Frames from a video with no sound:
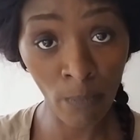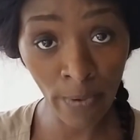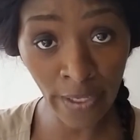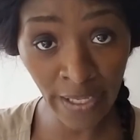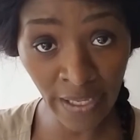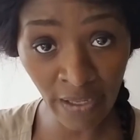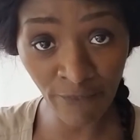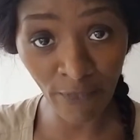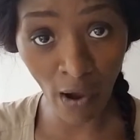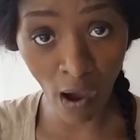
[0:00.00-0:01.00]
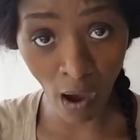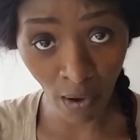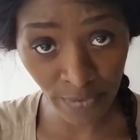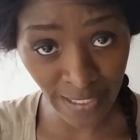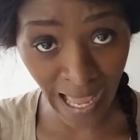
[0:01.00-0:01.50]
we
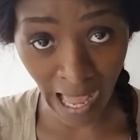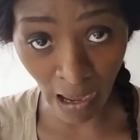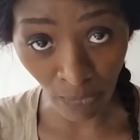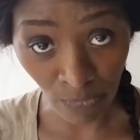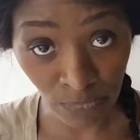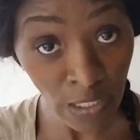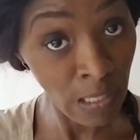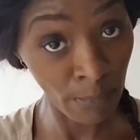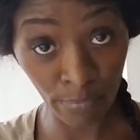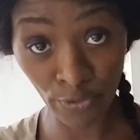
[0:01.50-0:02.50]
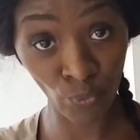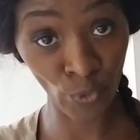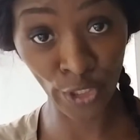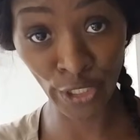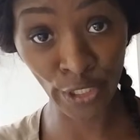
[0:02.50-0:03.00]
fall down, but
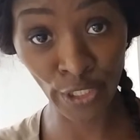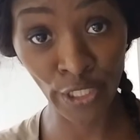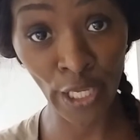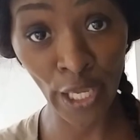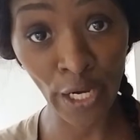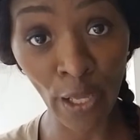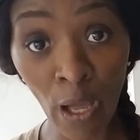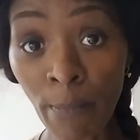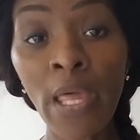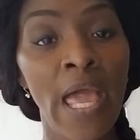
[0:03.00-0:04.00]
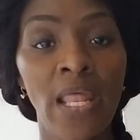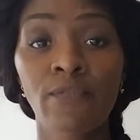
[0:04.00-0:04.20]
we get up.